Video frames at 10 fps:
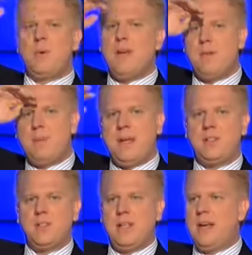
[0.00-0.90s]
we have a
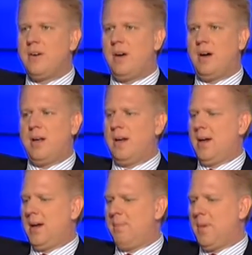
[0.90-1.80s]
piece later on
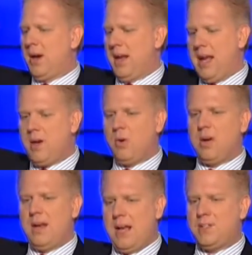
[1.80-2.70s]

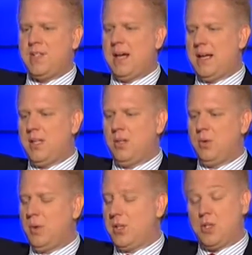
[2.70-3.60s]
Acorn and
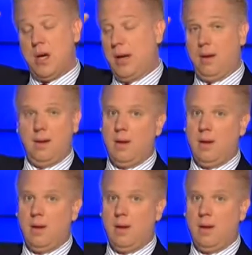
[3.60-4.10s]
SCIU, which are...